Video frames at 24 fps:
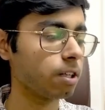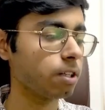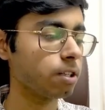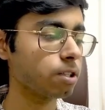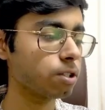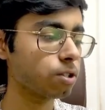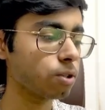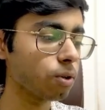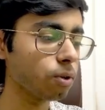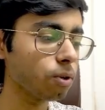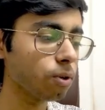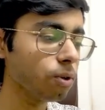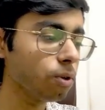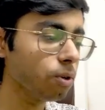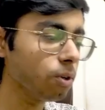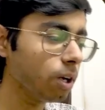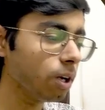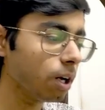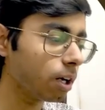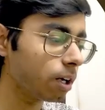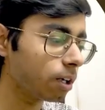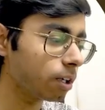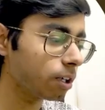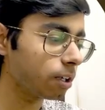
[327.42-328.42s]
So
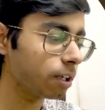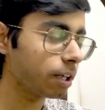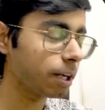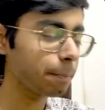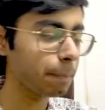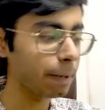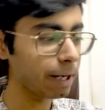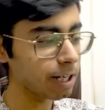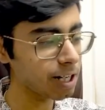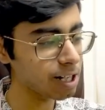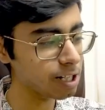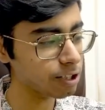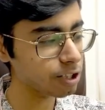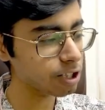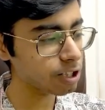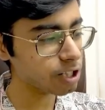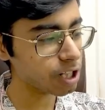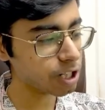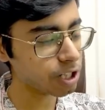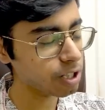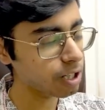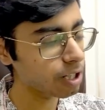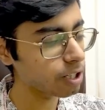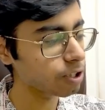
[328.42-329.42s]
uh, dependency
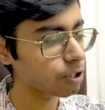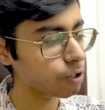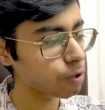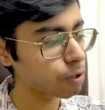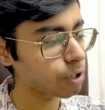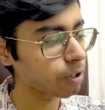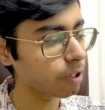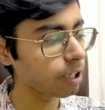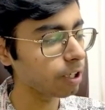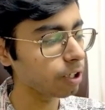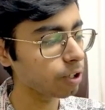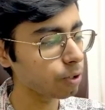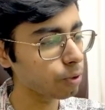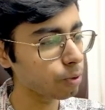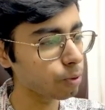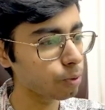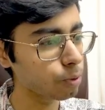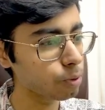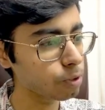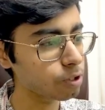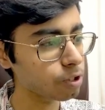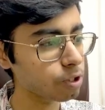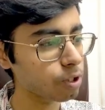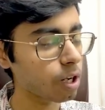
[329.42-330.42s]
injection is usually
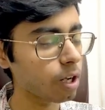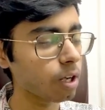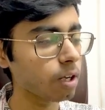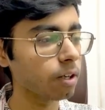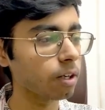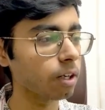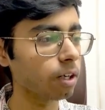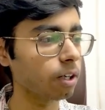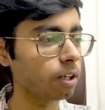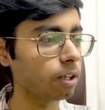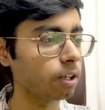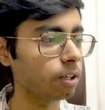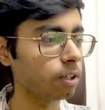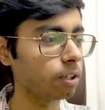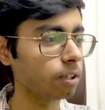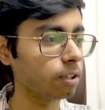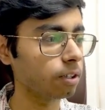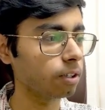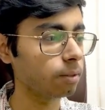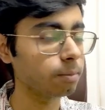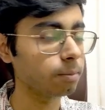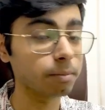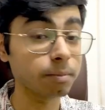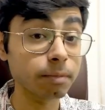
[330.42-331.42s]
used
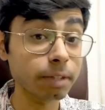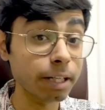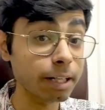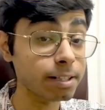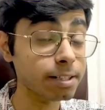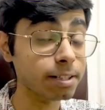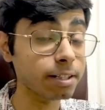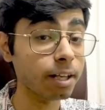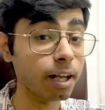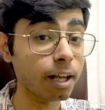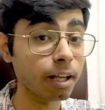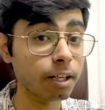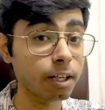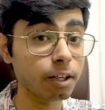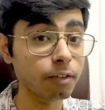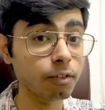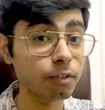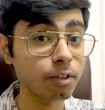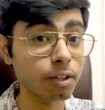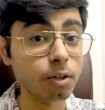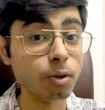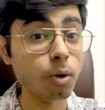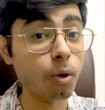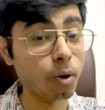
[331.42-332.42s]
uh, let's say I give
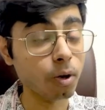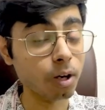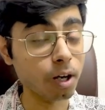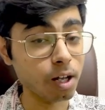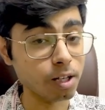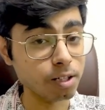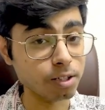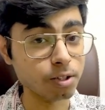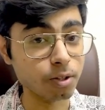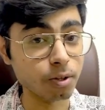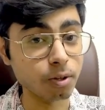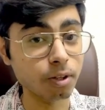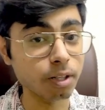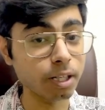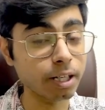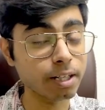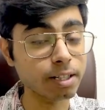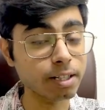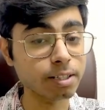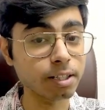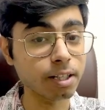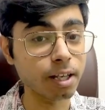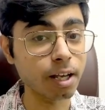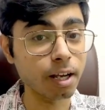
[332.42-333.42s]
a wrong answer or
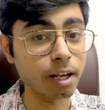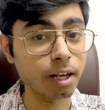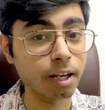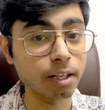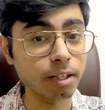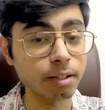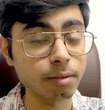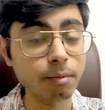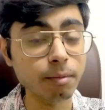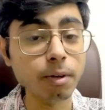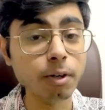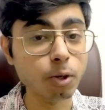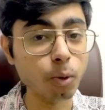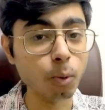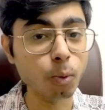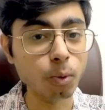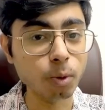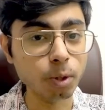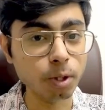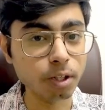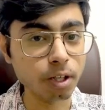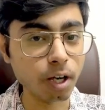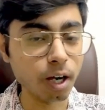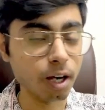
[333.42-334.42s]
let's say I
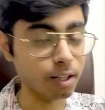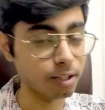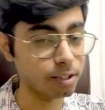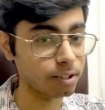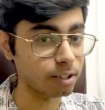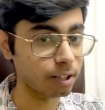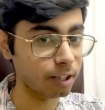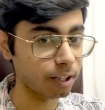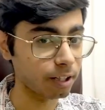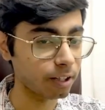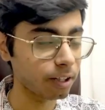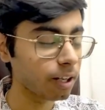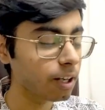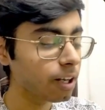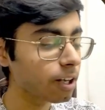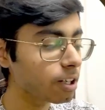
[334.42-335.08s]
don't answer it.